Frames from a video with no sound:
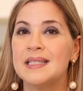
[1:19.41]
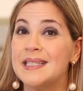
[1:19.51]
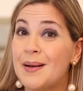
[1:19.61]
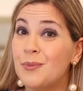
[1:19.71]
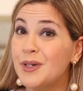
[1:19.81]

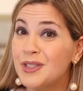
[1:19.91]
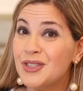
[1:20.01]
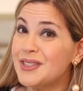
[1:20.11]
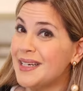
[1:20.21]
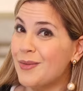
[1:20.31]
some
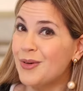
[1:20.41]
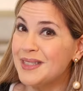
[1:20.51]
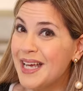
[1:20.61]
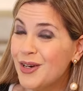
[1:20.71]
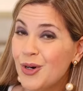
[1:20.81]
realtors, and I
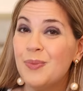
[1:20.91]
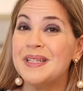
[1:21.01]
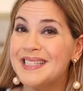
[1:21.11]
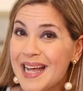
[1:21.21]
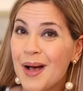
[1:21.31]
won't say who,
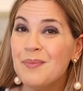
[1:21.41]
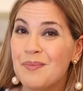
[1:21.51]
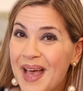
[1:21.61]
but some,